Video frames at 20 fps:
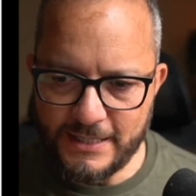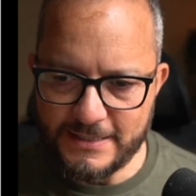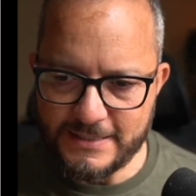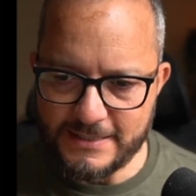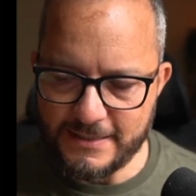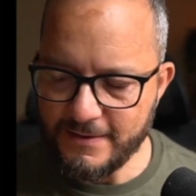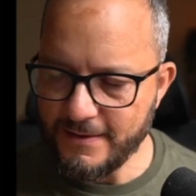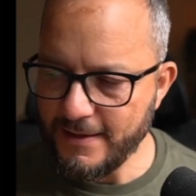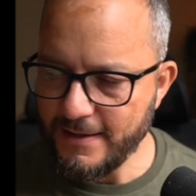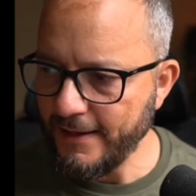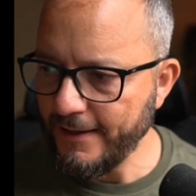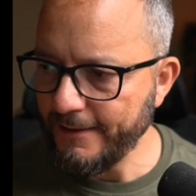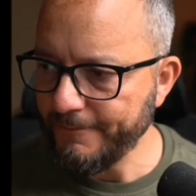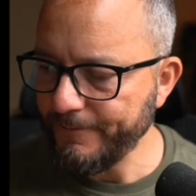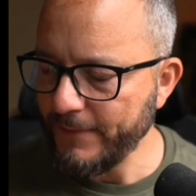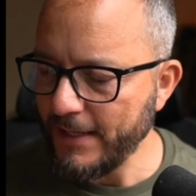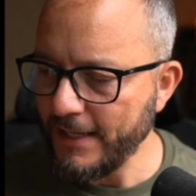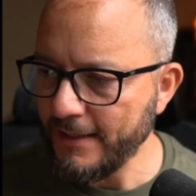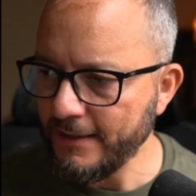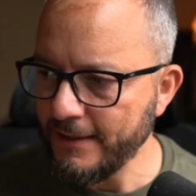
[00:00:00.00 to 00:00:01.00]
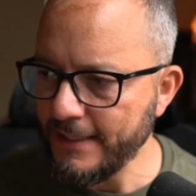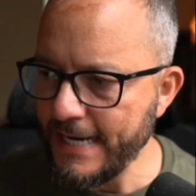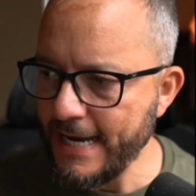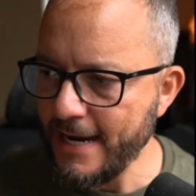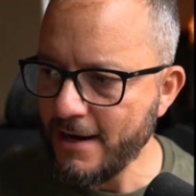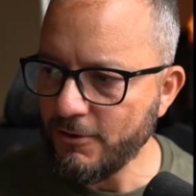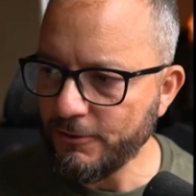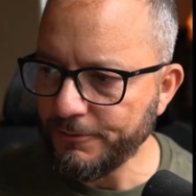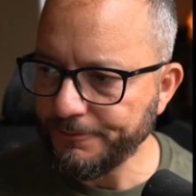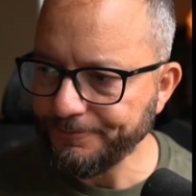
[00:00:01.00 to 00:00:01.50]
is in there. And
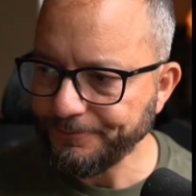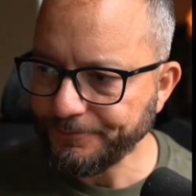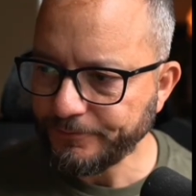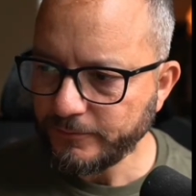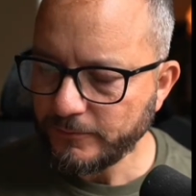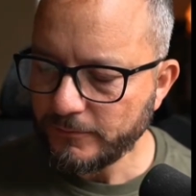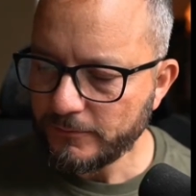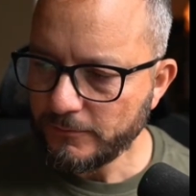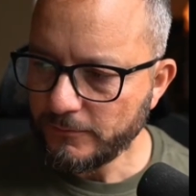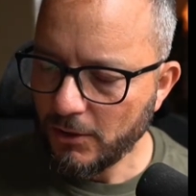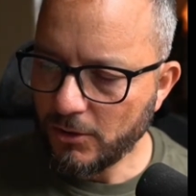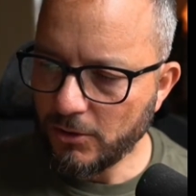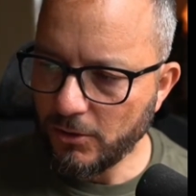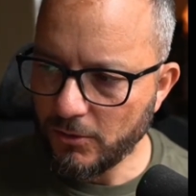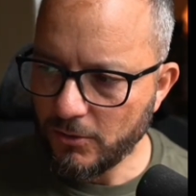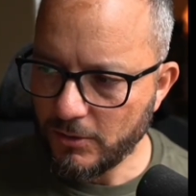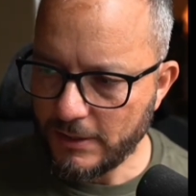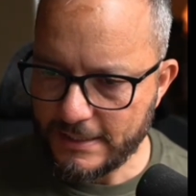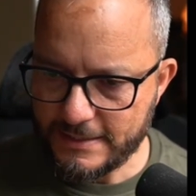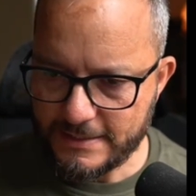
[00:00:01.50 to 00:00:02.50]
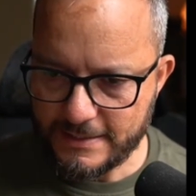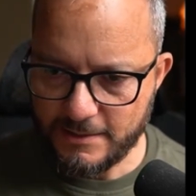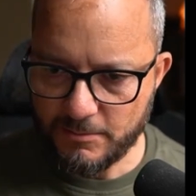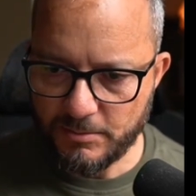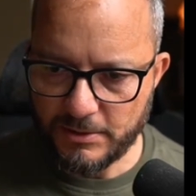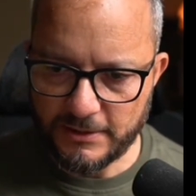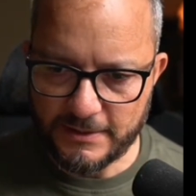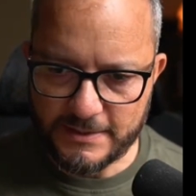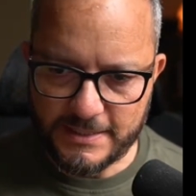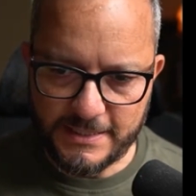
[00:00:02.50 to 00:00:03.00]
now Claude has the
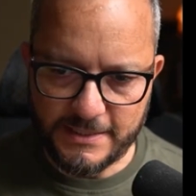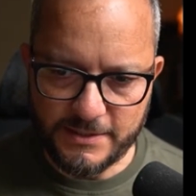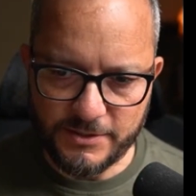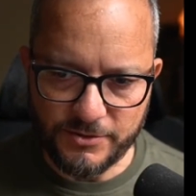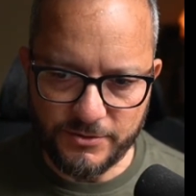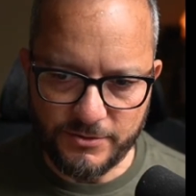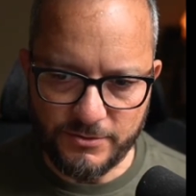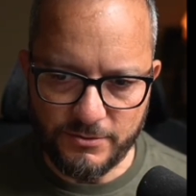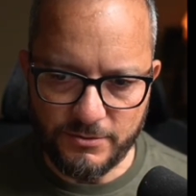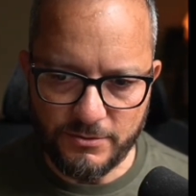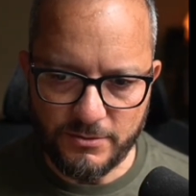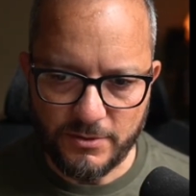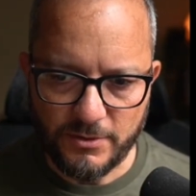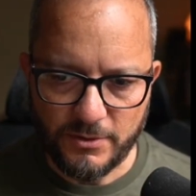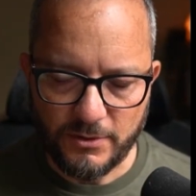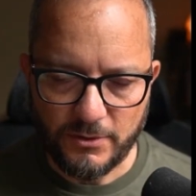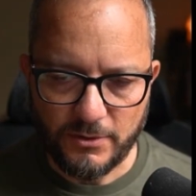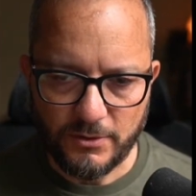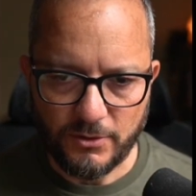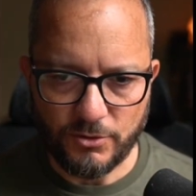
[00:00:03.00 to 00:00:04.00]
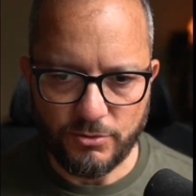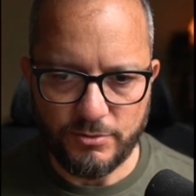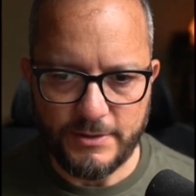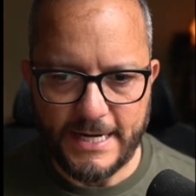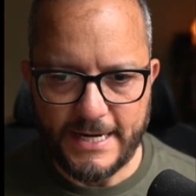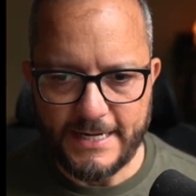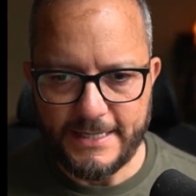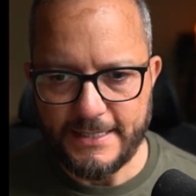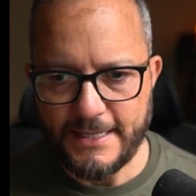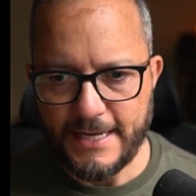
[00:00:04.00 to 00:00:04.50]
ability to
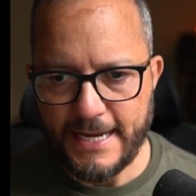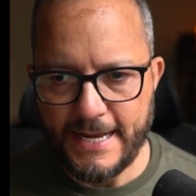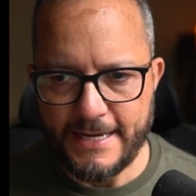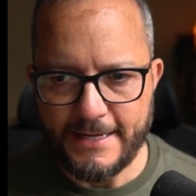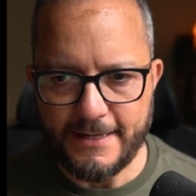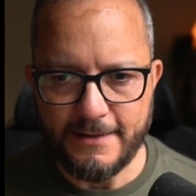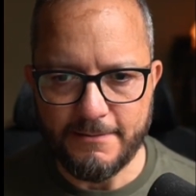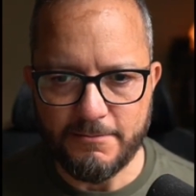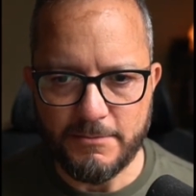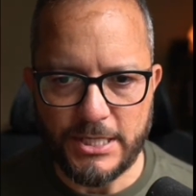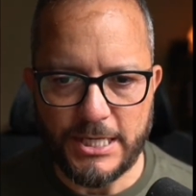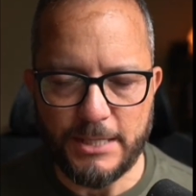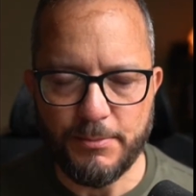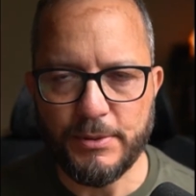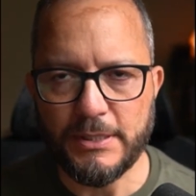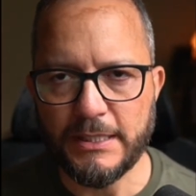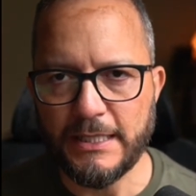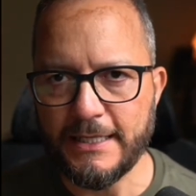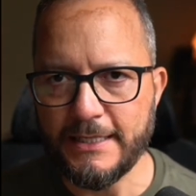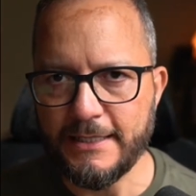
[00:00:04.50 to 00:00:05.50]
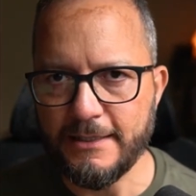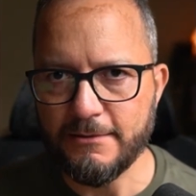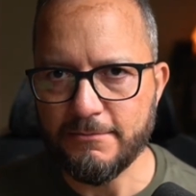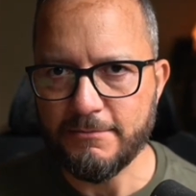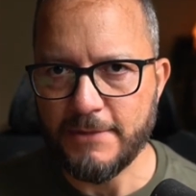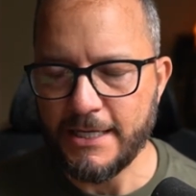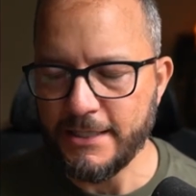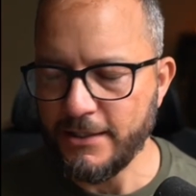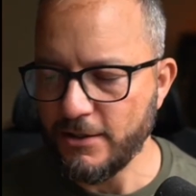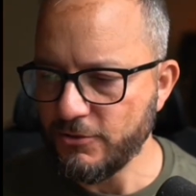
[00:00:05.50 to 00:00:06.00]
create, edit, manipulate
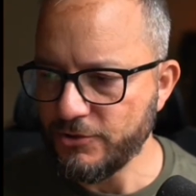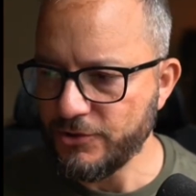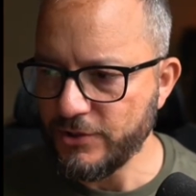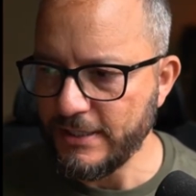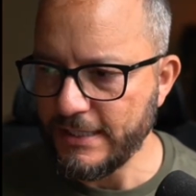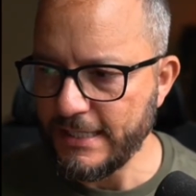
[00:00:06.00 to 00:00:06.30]
my Notion